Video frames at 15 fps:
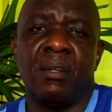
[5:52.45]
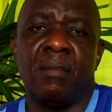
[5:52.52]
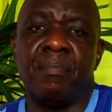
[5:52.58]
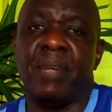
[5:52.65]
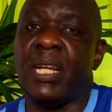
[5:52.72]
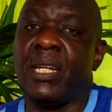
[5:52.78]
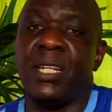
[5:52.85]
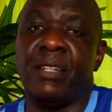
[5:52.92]

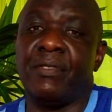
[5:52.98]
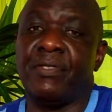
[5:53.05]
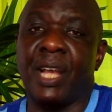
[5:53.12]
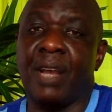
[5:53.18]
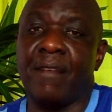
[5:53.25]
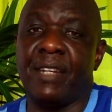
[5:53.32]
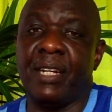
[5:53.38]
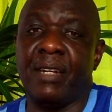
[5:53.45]
Bay leaves
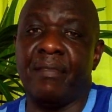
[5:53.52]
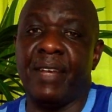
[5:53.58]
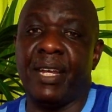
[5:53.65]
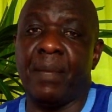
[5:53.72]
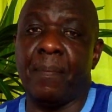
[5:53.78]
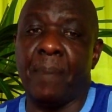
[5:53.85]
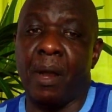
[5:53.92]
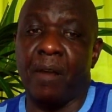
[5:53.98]
are very,
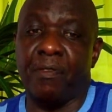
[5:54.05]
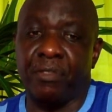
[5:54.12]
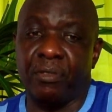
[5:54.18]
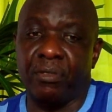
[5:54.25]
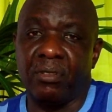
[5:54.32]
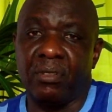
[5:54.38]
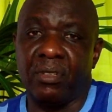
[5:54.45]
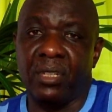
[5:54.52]
very powerful
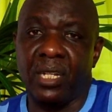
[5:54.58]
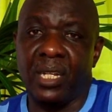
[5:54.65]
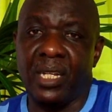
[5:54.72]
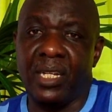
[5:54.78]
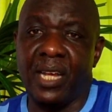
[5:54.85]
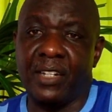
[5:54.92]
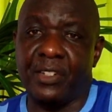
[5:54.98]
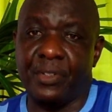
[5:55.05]

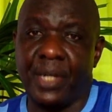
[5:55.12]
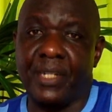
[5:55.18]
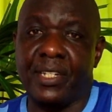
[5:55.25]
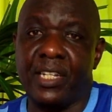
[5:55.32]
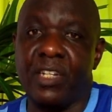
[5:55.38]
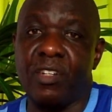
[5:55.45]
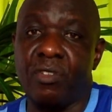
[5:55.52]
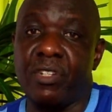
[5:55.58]
in
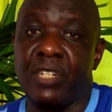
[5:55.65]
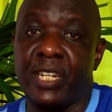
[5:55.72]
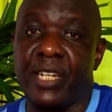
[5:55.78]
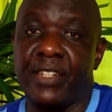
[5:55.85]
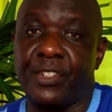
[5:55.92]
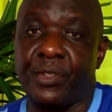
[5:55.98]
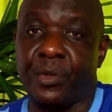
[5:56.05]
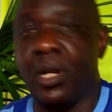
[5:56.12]
attracting good
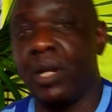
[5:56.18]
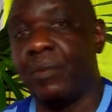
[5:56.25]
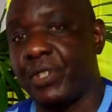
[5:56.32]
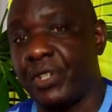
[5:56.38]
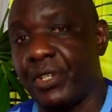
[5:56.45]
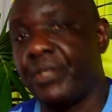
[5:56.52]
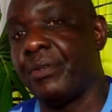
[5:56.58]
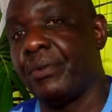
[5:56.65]
things to come
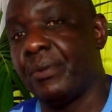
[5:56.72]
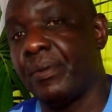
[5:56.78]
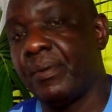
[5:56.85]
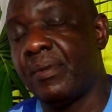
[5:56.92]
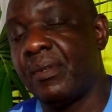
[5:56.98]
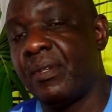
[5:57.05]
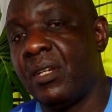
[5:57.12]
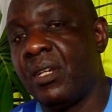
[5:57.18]
to you.
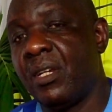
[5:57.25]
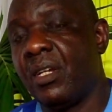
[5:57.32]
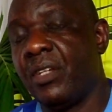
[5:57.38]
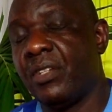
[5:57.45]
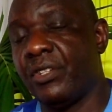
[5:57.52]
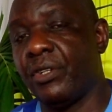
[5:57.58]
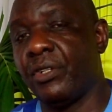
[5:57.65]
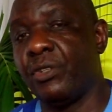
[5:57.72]

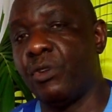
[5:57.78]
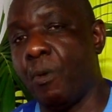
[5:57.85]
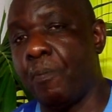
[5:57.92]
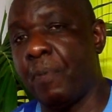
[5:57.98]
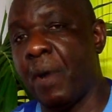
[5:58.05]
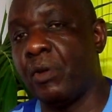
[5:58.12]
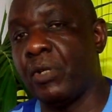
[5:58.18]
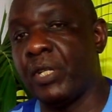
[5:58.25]
So you
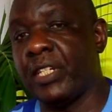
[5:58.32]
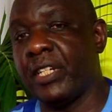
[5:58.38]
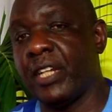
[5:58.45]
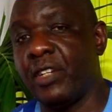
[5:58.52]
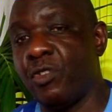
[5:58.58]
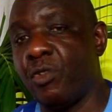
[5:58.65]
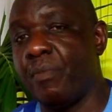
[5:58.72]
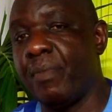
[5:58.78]
pound it
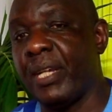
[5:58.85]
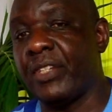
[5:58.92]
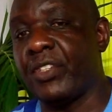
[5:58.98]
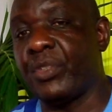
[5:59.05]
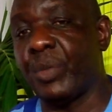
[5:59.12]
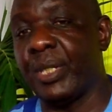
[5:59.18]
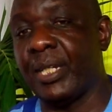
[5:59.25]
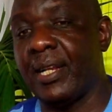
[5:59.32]
and you
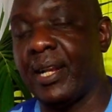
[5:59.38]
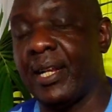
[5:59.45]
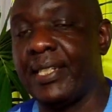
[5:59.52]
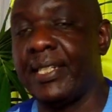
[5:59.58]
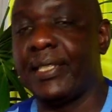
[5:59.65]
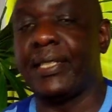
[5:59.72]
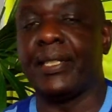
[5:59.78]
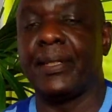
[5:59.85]
mix with the
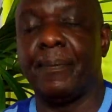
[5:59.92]
garlic,